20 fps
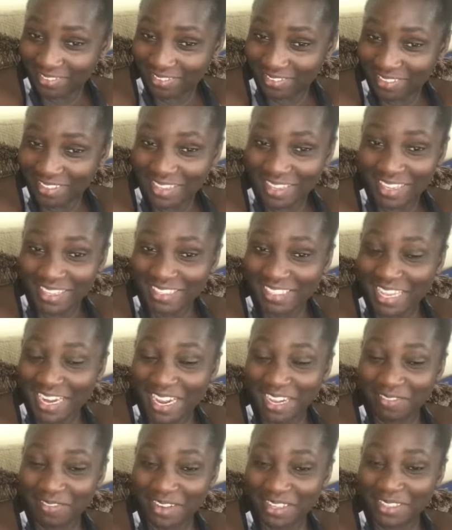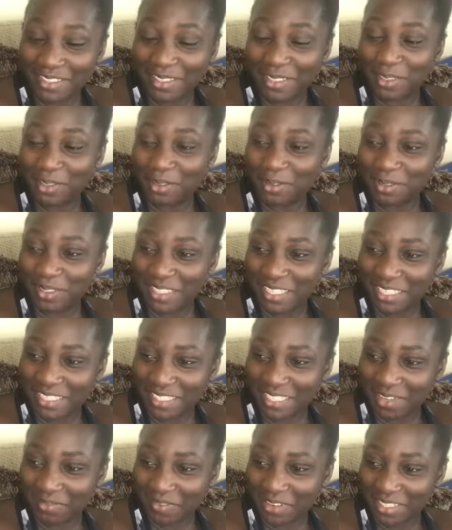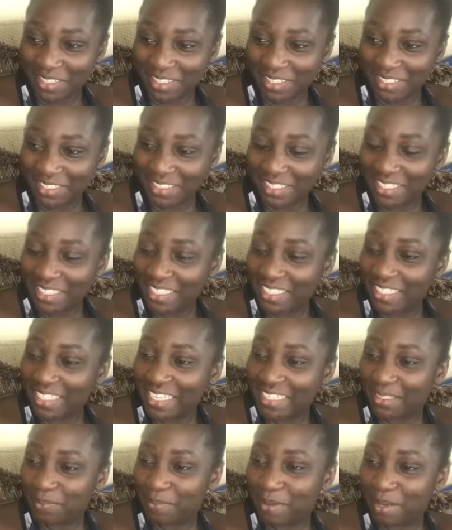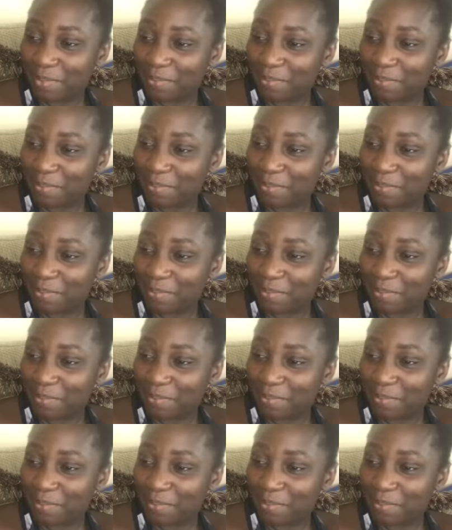It's an advantage, not a disadvantage. Yes, ma'am.